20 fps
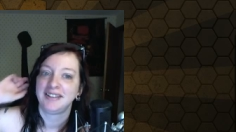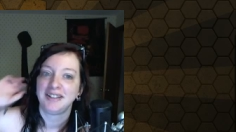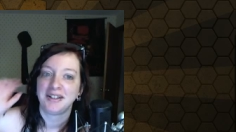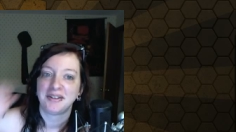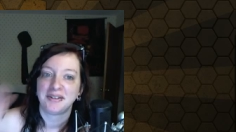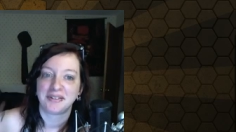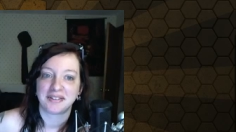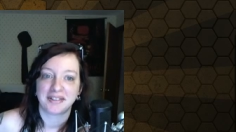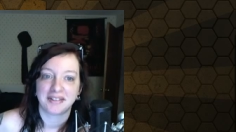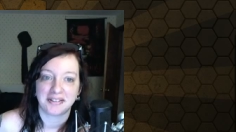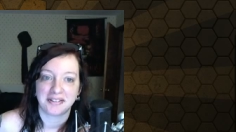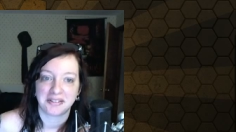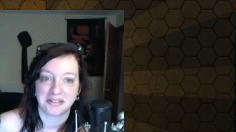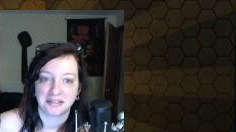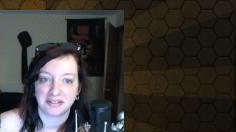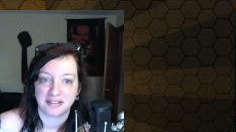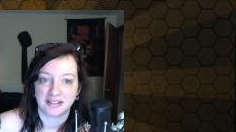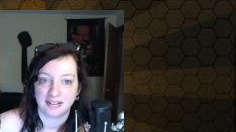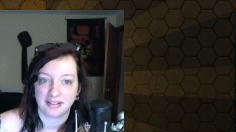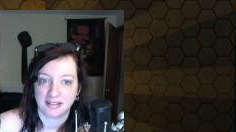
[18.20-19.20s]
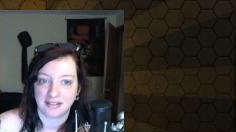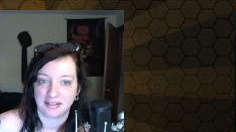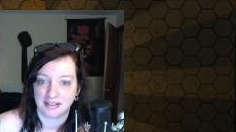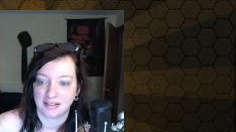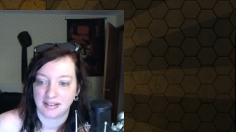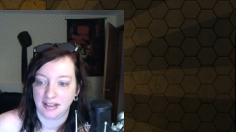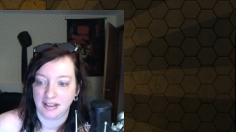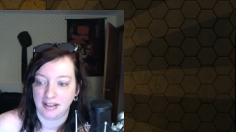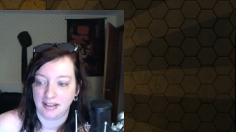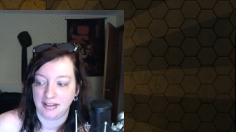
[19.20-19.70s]
without
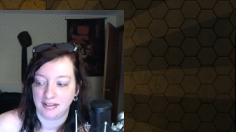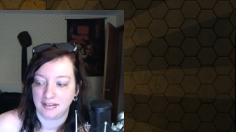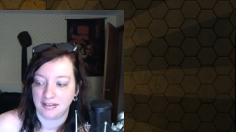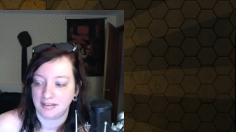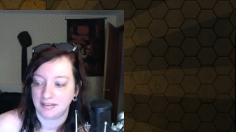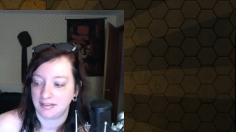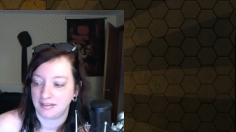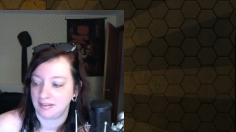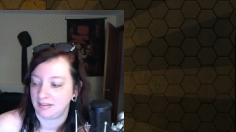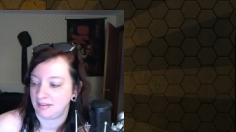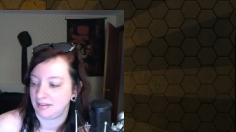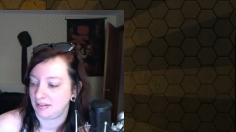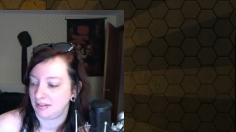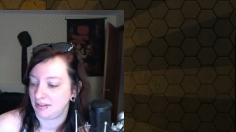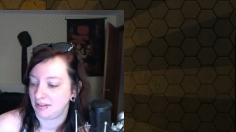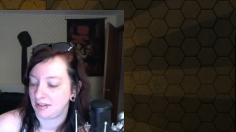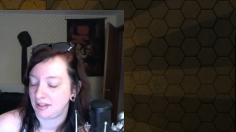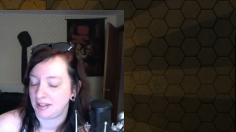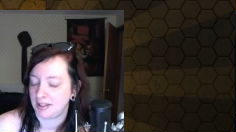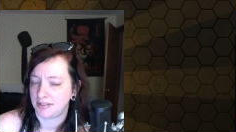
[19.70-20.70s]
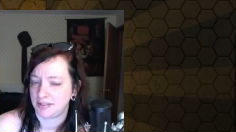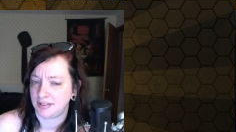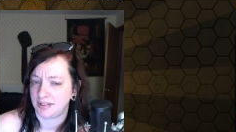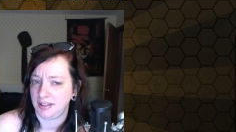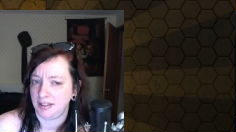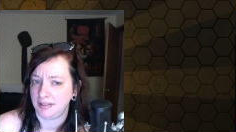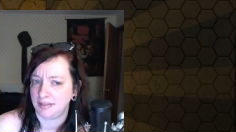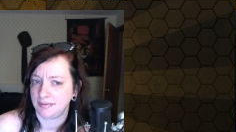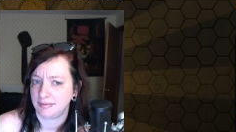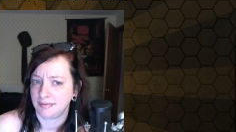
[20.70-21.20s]
saying or asking.
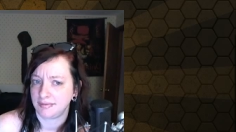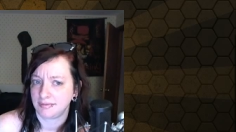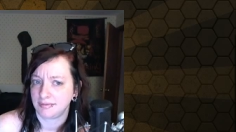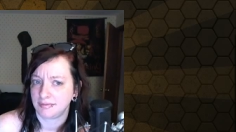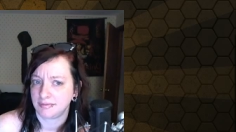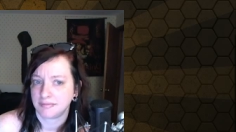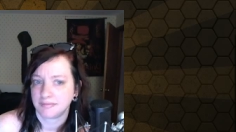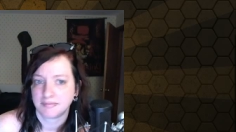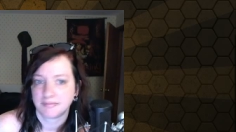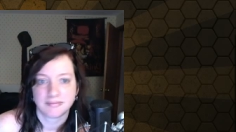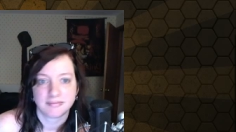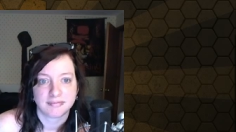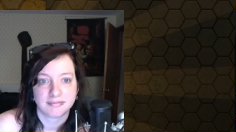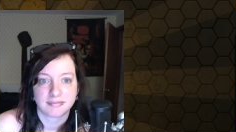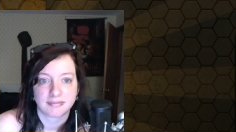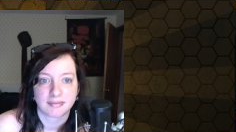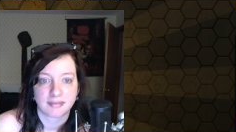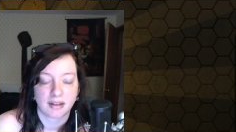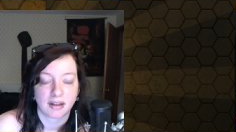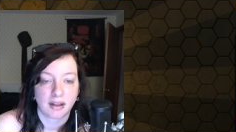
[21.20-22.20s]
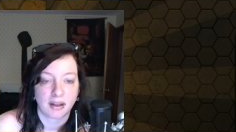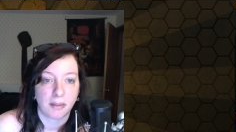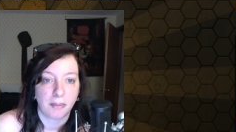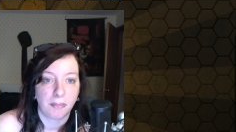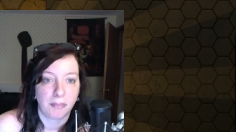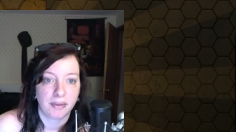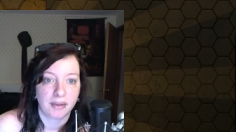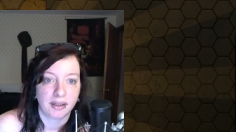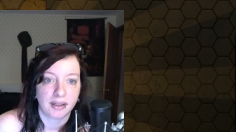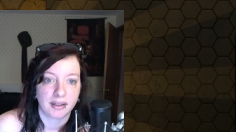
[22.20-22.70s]

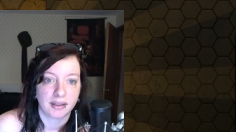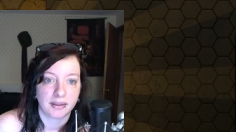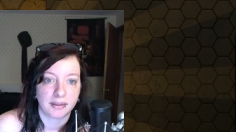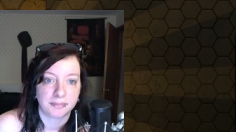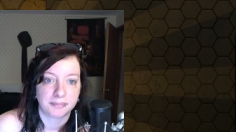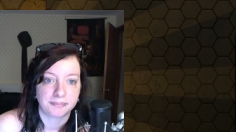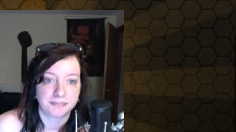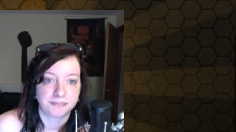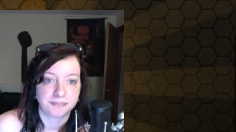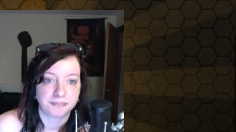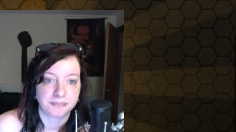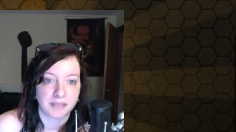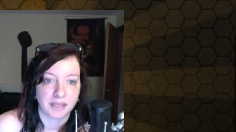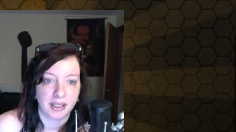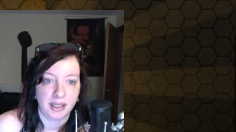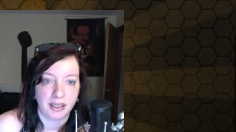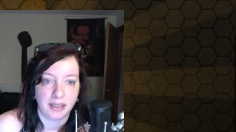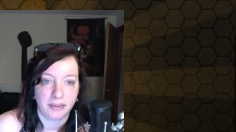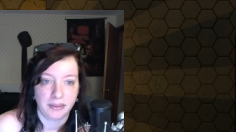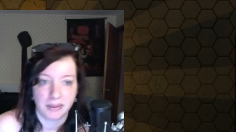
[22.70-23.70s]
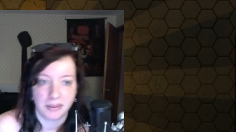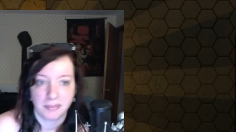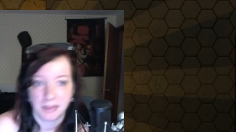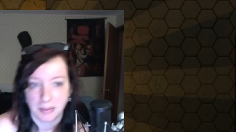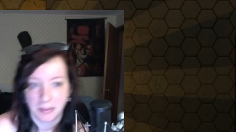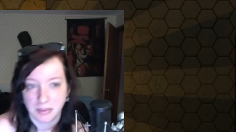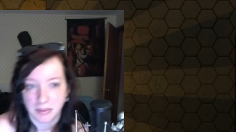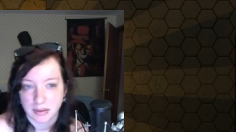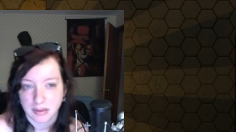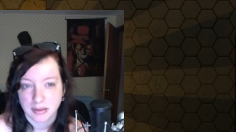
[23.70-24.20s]
But, uh, anyway, maybe
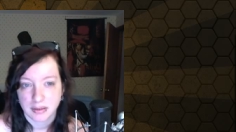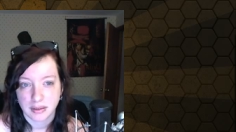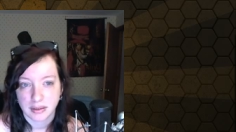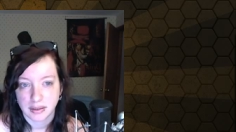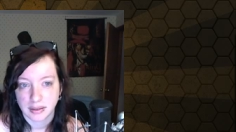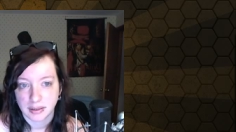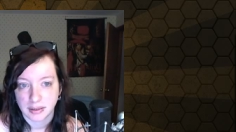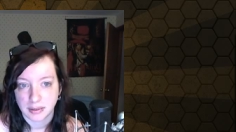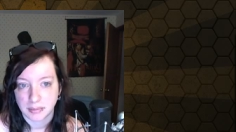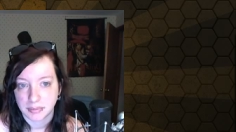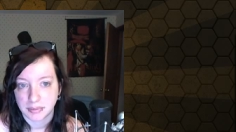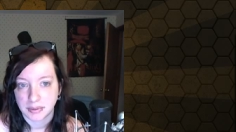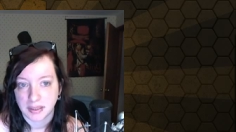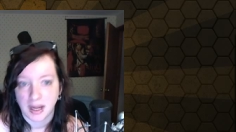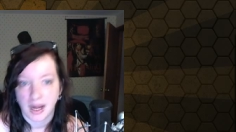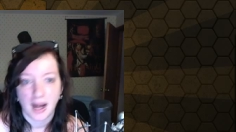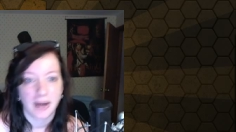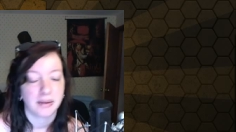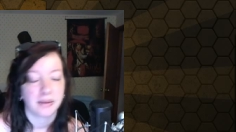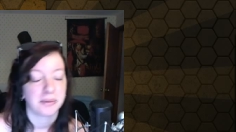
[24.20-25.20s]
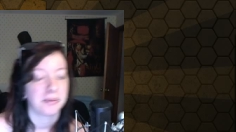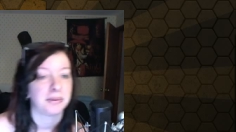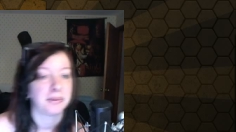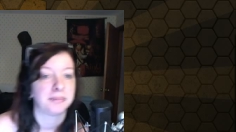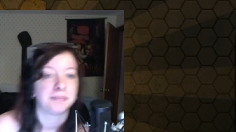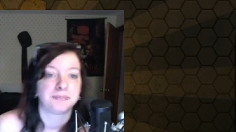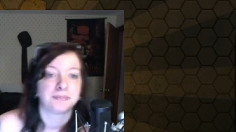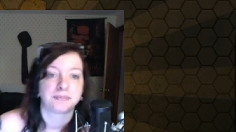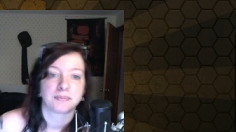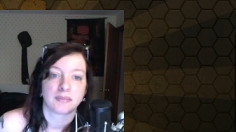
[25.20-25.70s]
I'll clear it up. I don't know.
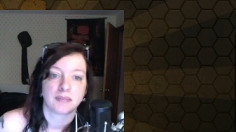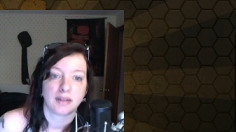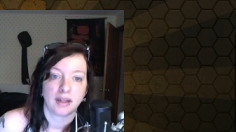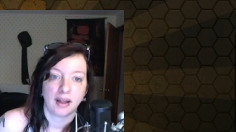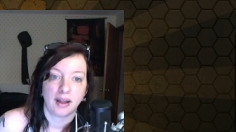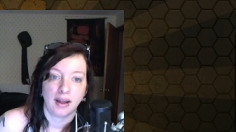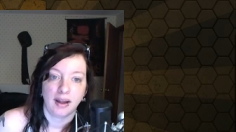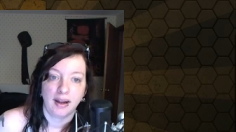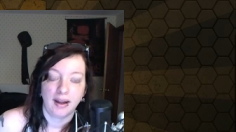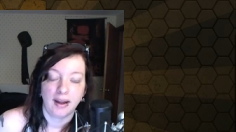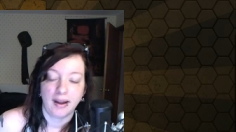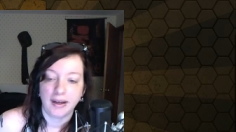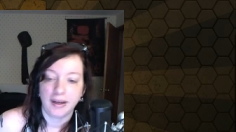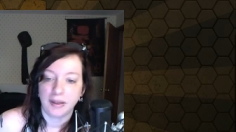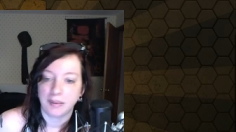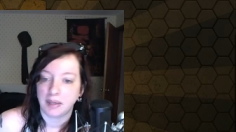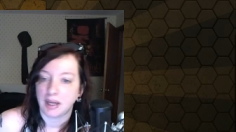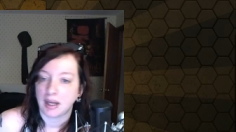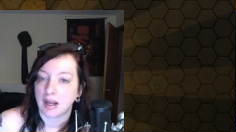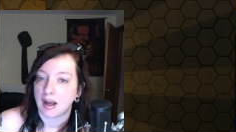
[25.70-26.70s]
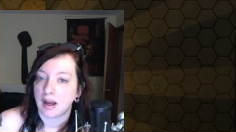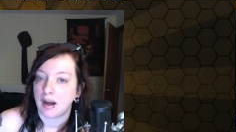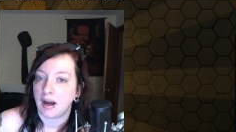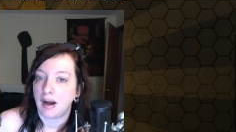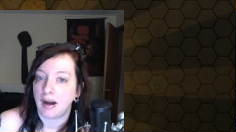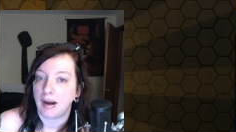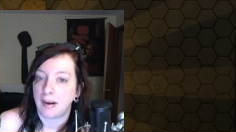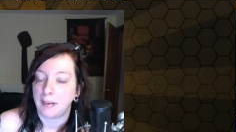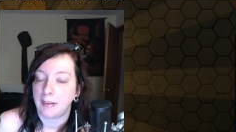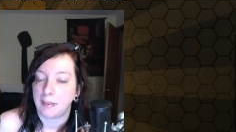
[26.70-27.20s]
Anyway,
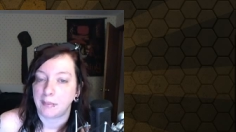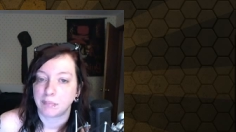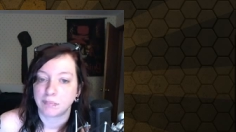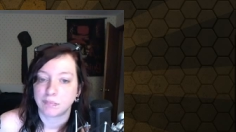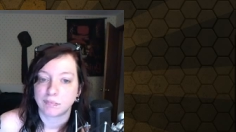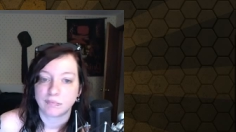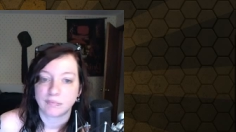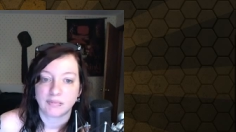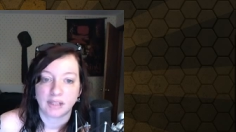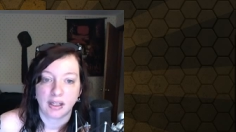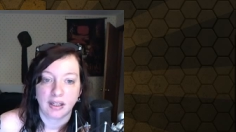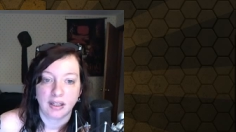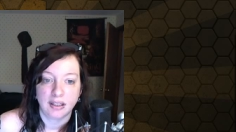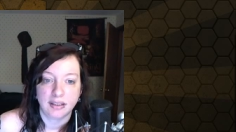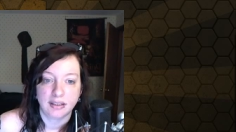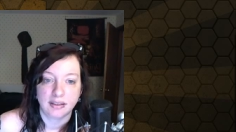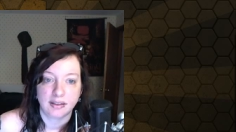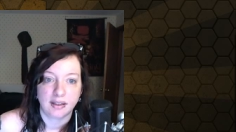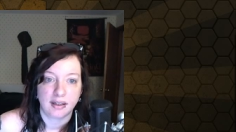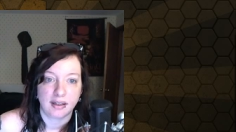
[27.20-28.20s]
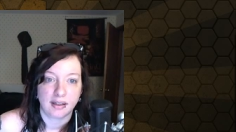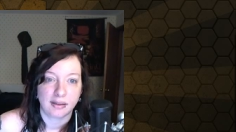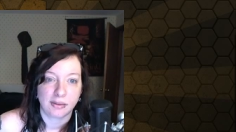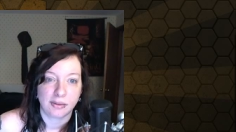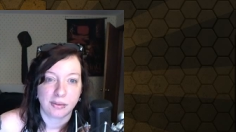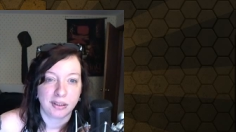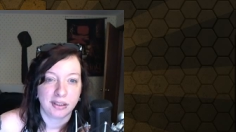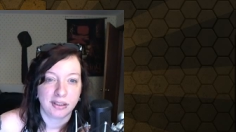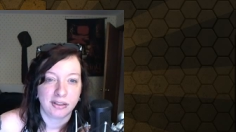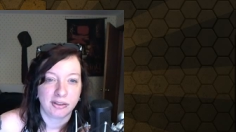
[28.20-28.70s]
um, it's a
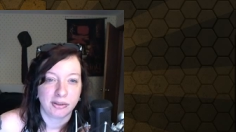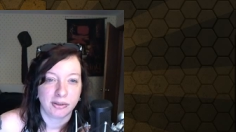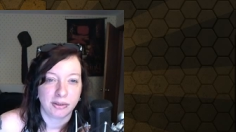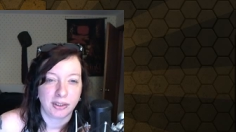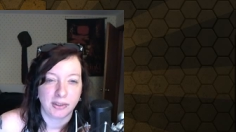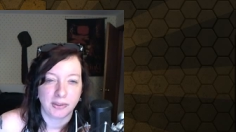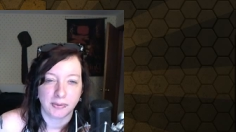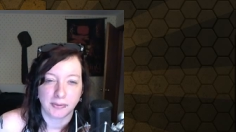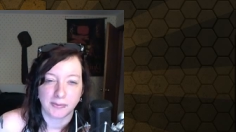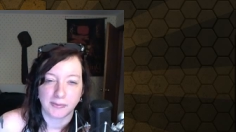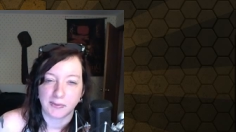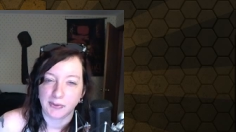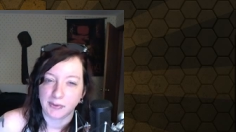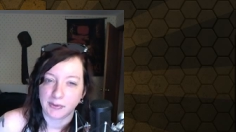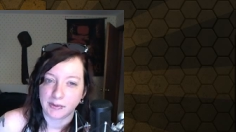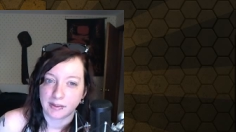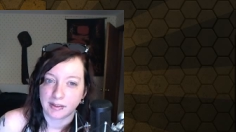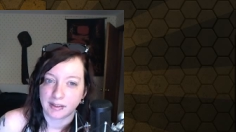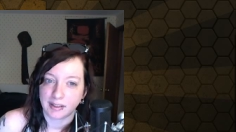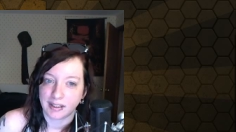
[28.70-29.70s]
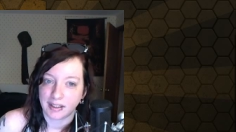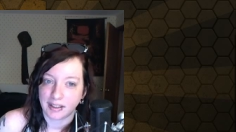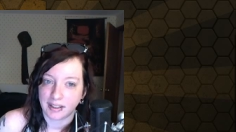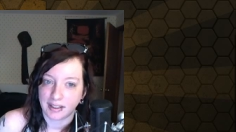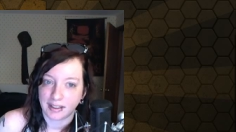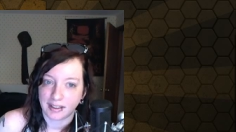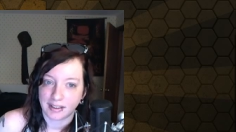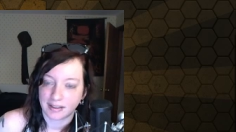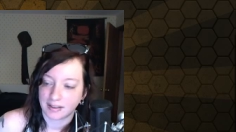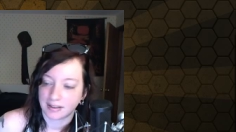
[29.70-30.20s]
quick and dirty review
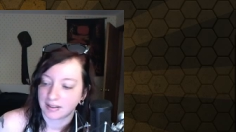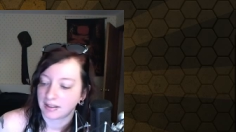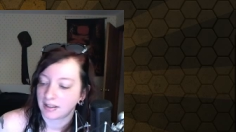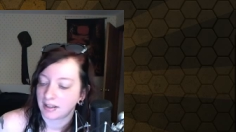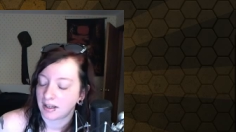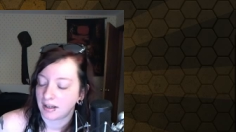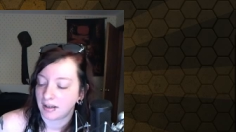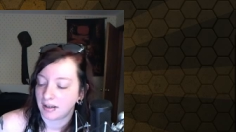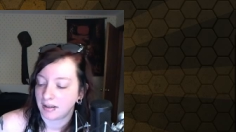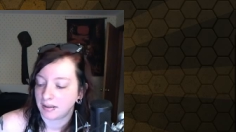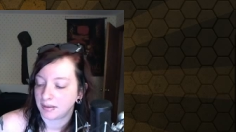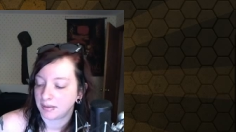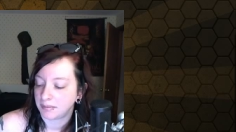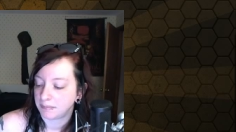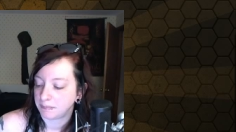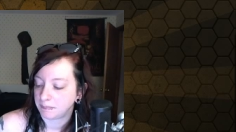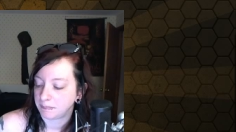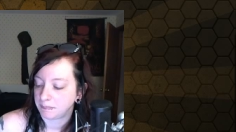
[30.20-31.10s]
today. Um,